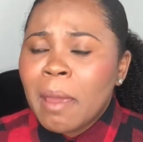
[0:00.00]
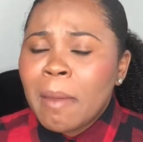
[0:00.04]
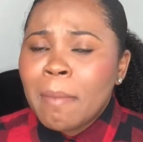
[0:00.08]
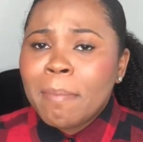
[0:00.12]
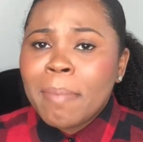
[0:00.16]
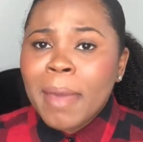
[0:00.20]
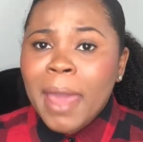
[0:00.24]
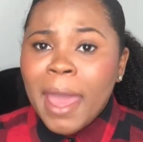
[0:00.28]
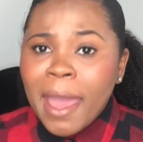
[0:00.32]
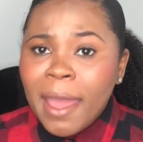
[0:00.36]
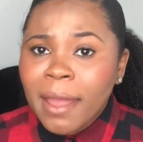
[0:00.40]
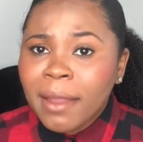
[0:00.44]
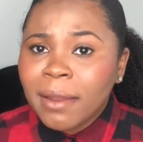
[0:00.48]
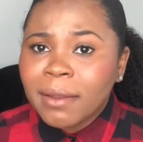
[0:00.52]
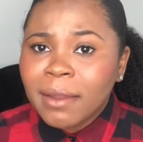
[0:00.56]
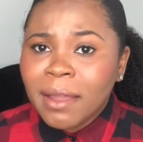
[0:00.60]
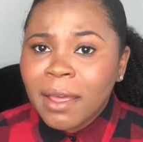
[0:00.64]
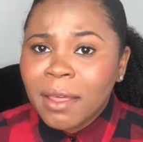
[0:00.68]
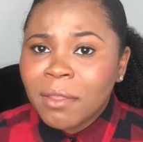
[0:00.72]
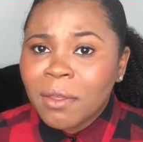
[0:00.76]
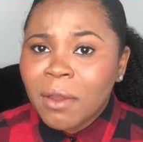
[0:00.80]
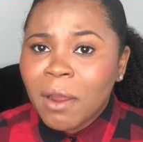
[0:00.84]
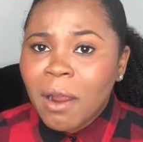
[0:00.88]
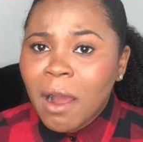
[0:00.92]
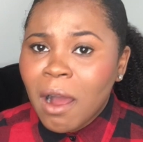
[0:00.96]
patent
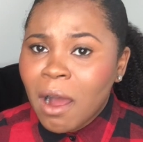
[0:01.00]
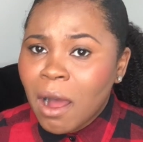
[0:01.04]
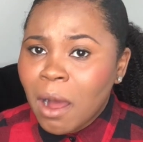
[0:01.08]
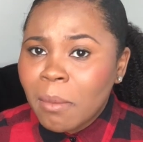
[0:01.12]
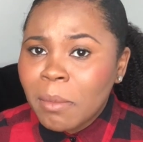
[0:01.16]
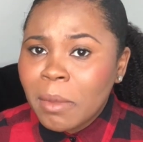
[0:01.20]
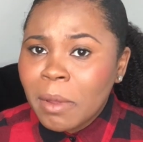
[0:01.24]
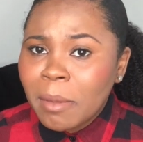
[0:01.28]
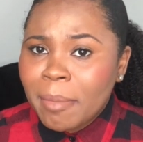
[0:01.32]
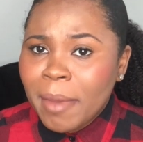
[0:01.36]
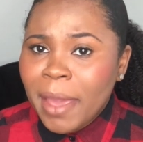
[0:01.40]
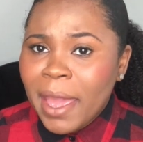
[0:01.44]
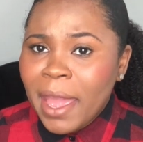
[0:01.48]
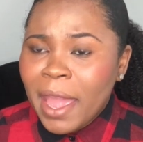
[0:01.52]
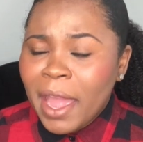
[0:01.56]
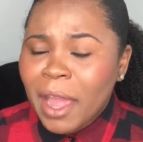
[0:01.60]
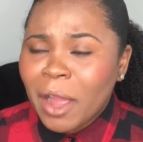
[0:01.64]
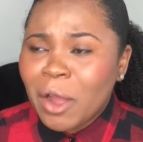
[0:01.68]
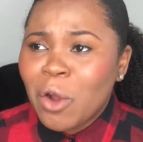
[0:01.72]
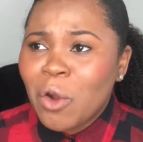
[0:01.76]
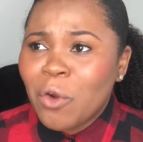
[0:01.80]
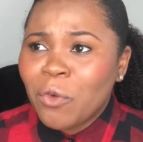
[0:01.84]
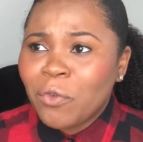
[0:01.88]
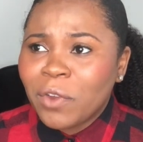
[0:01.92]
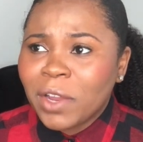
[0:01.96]
leather Alma bag
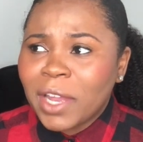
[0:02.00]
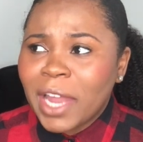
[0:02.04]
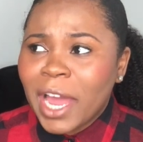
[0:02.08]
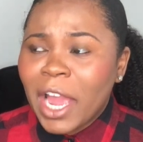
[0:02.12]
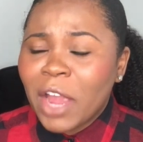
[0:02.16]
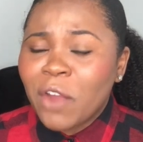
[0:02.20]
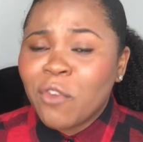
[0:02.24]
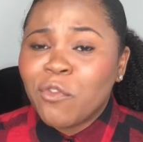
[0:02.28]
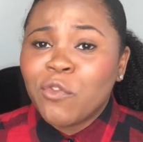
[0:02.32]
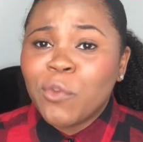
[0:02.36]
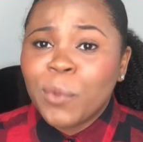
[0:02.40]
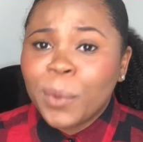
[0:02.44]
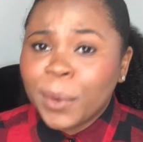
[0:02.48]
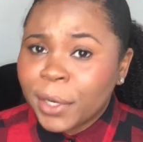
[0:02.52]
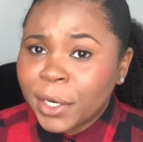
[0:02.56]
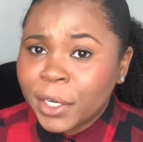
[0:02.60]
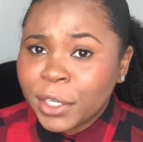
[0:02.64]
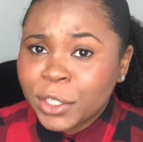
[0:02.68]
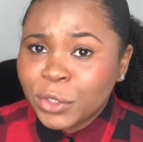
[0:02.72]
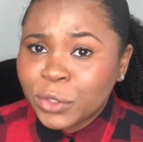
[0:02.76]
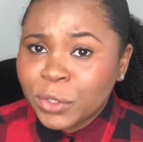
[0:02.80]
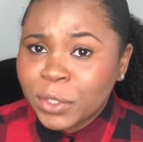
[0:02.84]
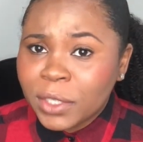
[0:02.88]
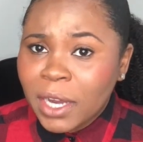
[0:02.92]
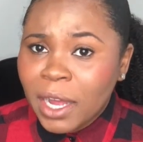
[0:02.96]
go for like
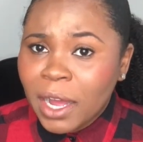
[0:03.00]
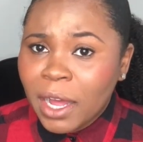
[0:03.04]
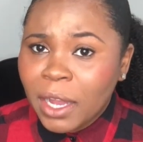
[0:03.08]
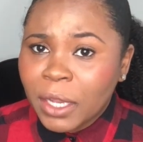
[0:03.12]
$400.